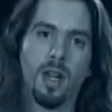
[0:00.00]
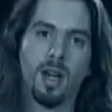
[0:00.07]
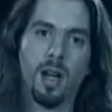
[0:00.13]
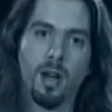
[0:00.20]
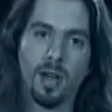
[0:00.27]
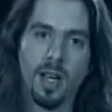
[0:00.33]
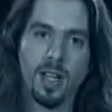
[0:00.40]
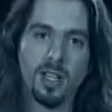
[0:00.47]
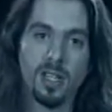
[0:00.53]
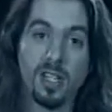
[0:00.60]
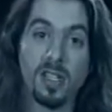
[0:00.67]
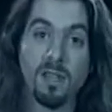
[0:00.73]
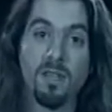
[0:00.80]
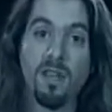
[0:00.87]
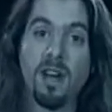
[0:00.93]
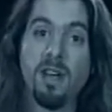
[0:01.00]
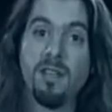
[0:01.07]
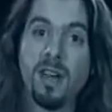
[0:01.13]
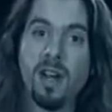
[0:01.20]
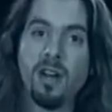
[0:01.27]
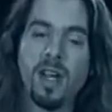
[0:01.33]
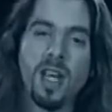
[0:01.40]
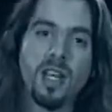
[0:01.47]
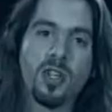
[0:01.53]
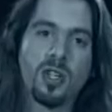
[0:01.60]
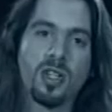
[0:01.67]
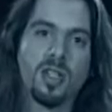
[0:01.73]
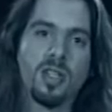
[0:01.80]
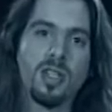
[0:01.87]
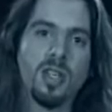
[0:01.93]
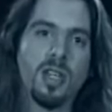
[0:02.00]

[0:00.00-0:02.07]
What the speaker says: Okay, just as a fun variation,